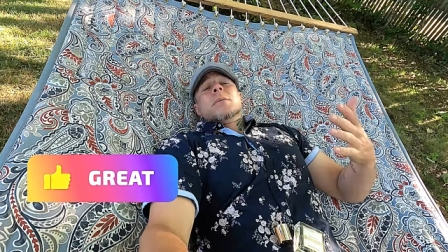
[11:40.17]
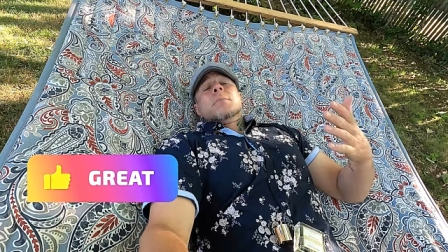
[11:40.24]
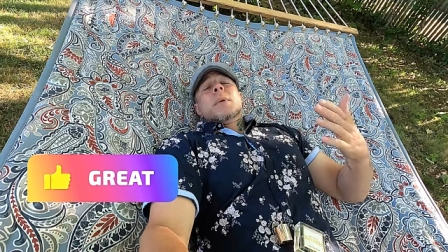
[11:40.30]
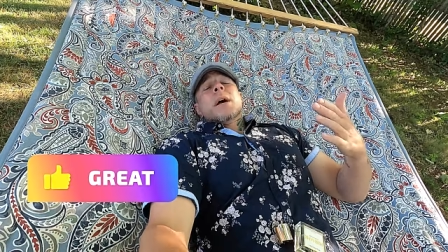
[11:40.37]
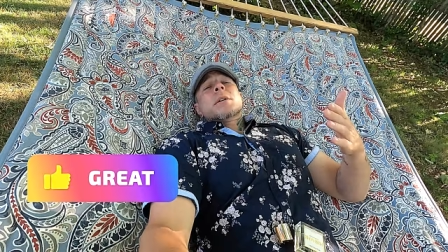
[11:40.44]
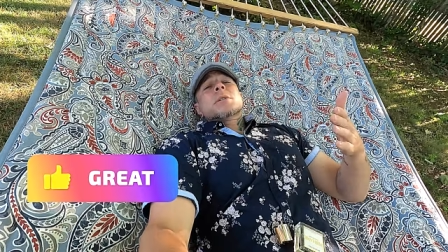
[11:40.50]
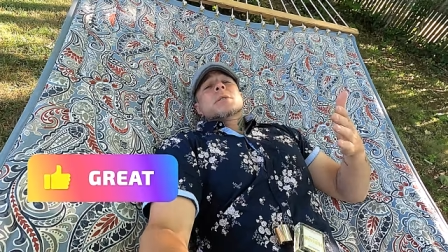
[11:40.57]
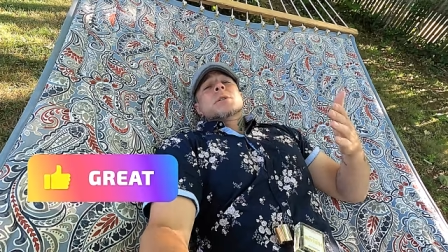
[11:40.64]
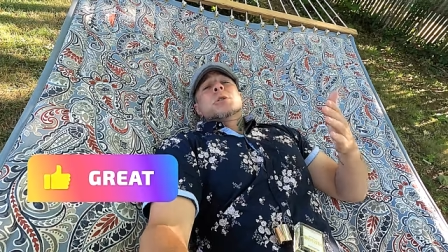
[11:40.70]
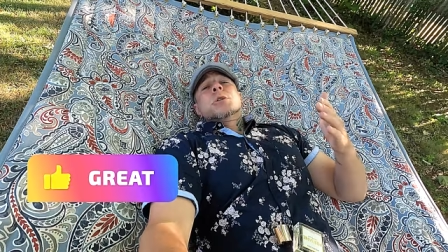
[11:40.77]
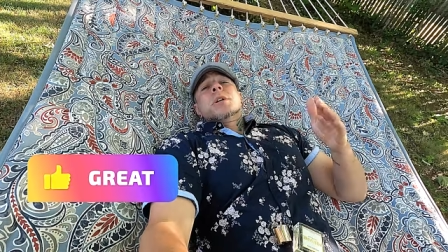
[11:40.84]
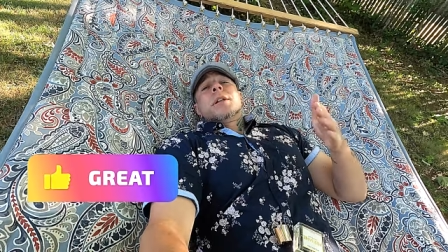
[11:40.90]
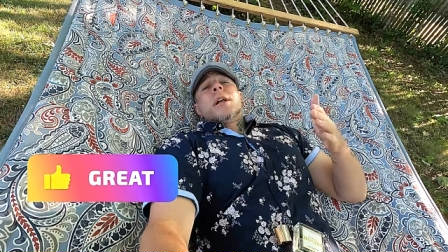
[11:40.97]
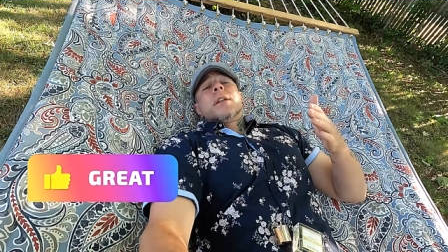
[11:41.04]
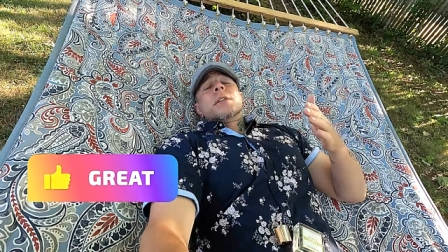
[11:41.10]
Mash the
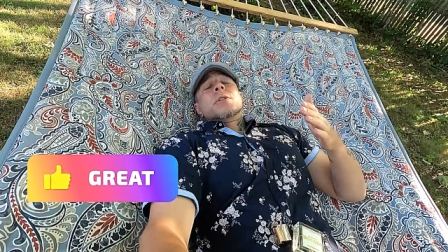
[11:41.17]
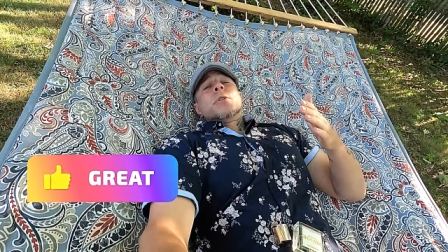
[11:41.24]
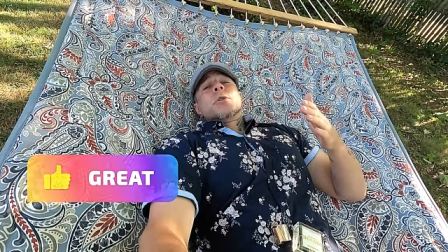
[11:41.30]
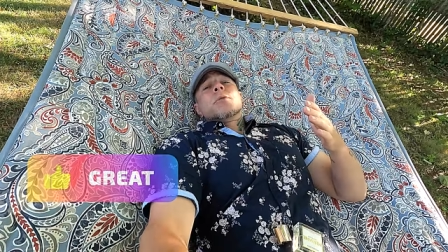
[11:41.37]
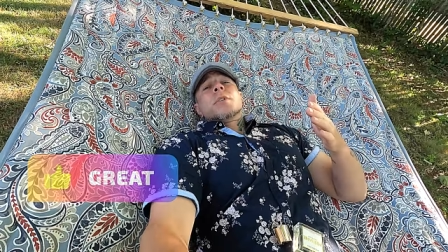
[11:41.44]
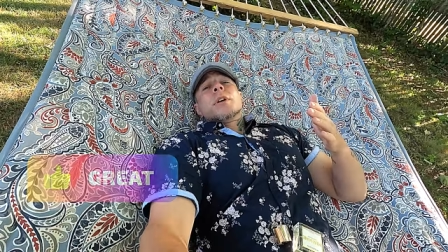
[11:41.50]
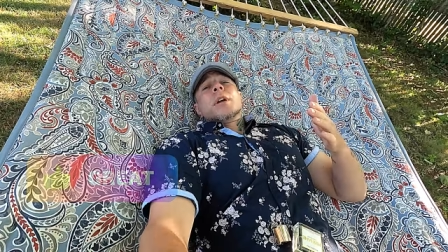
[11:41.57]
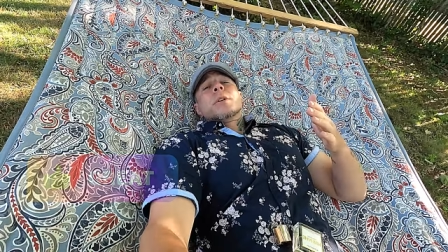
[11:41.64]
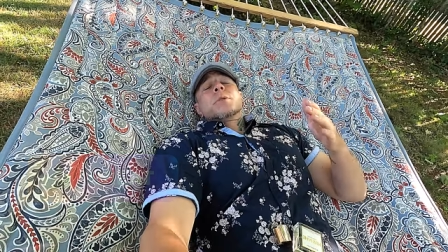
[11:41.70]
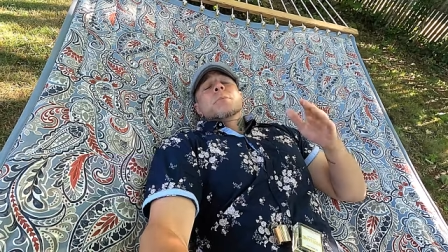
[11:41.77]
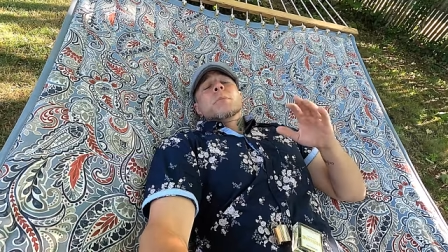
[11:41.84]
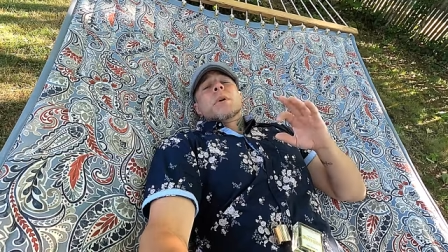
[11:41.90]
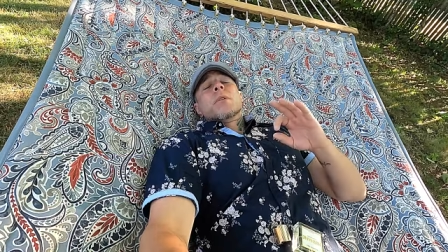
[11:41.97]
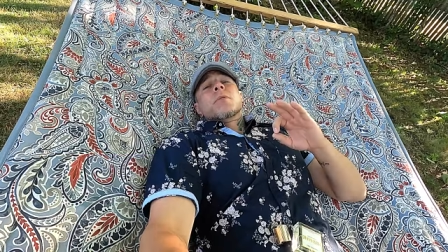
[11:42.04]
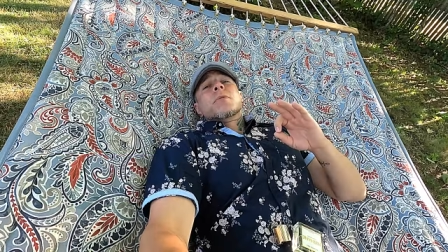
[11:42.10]
shit out of the
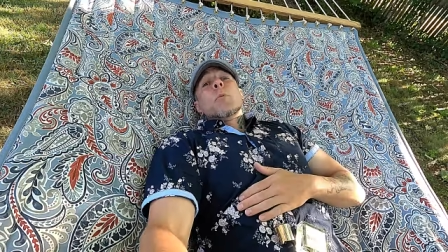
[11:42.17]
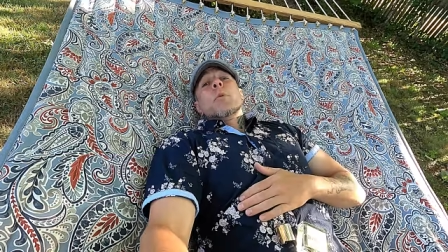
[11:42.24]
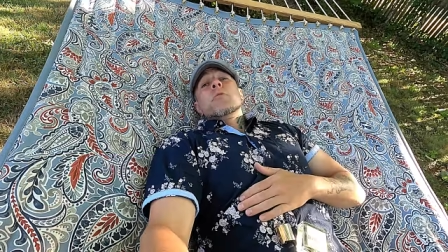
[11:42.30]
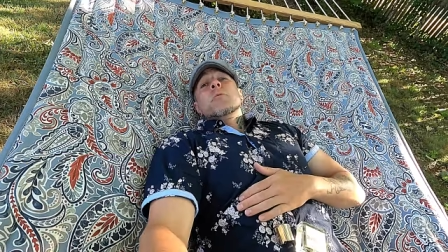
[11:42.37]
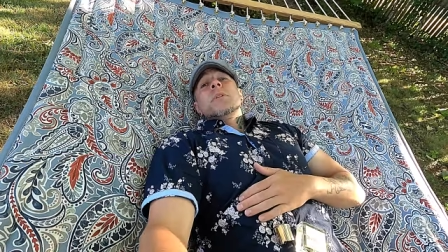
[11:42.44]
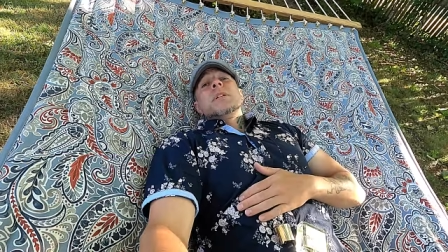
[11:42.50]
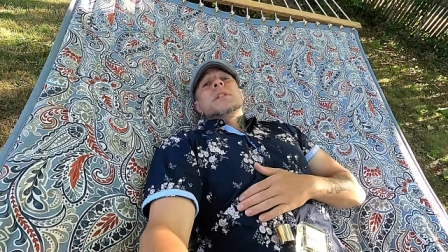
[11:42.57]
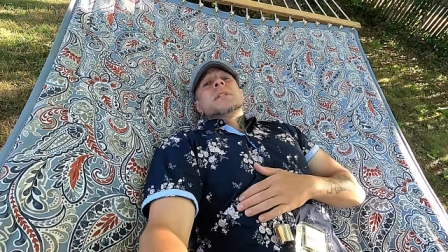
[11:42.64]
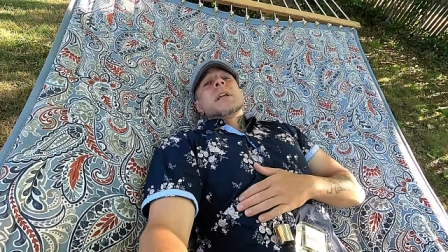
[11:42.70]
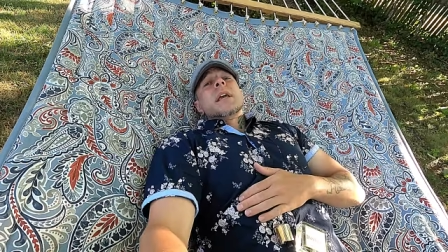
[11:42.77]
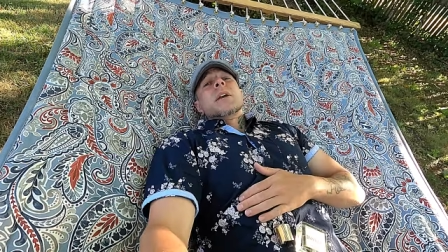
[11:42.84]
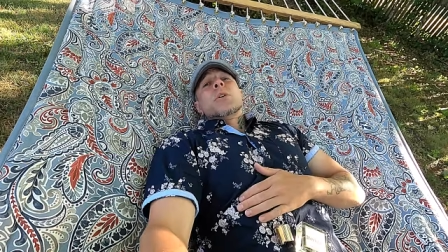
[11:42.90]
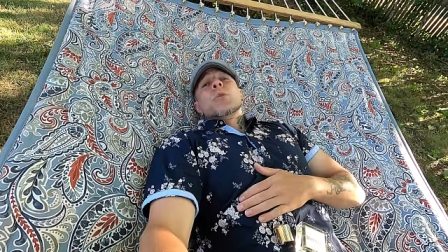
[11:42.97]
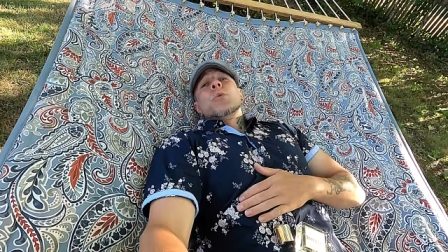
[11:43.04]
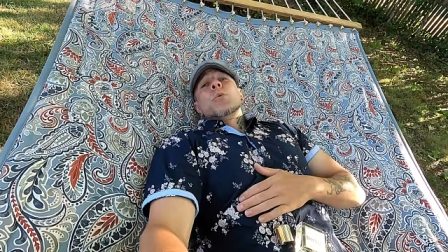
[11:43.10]
notification bell. Hope everybody's
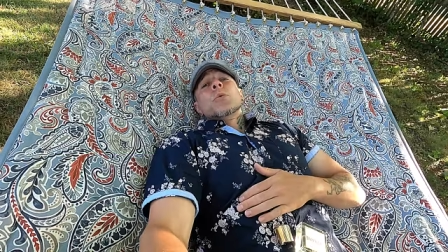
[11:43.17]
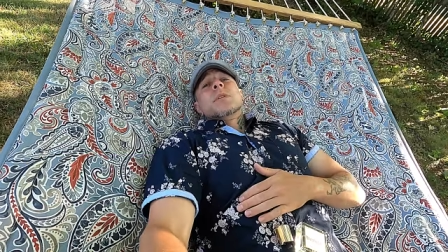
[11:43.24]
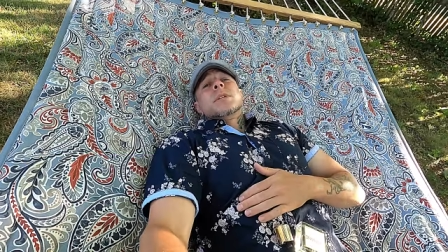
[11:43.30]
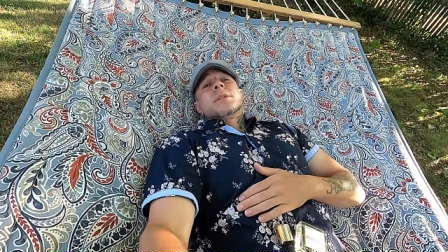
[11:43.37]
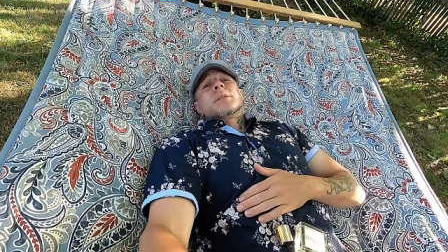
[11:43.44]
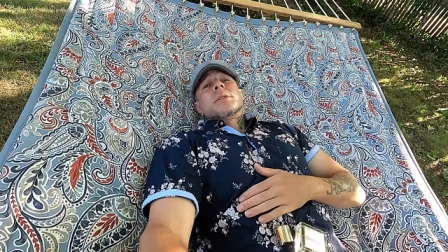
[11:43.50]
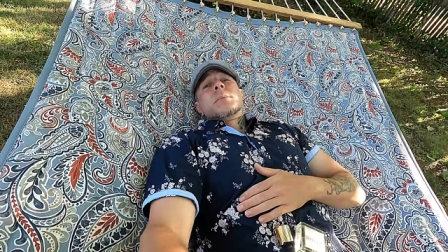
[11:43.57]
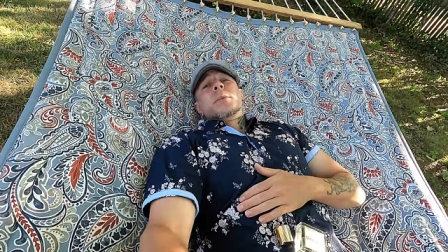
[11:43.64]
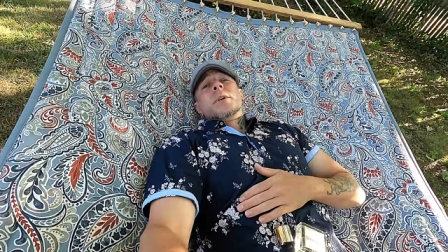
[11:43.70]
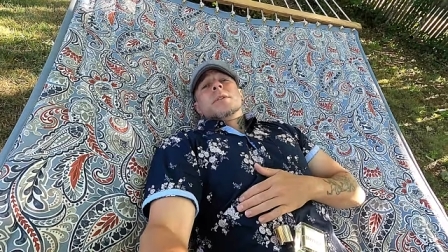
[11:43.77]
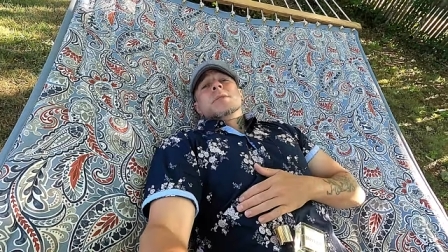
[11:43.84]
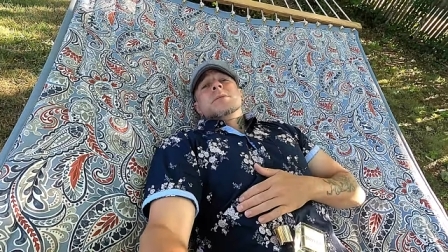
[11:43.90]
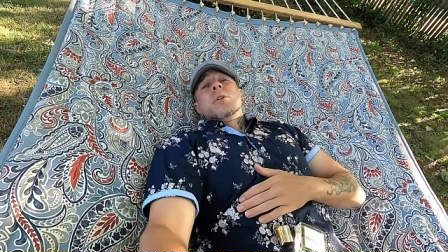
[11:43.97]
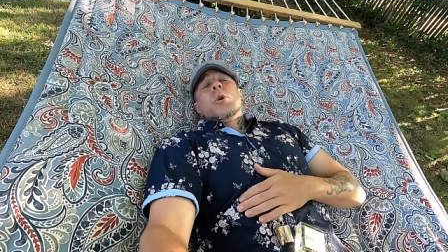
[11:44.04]
staying cool this summer.